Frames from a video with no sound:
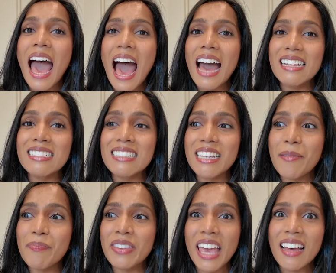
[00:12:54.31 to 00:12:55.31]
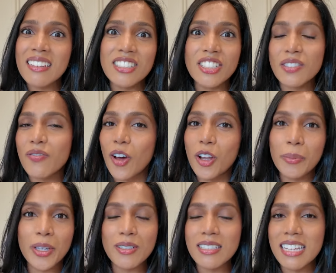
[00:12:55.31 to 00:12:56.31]
And yeah, just follow
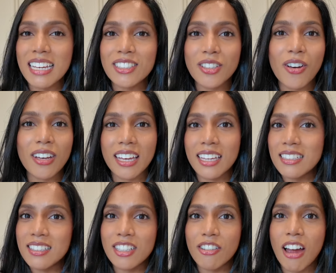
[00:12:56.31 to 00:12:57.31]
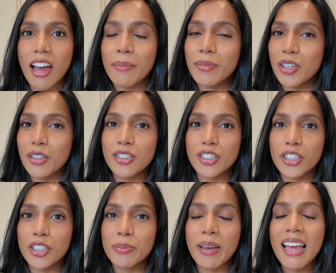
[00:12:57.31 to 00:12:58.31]
me on TikTok, Instagram,
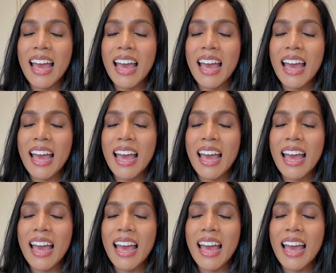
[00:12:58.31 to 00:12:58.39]
YouTube,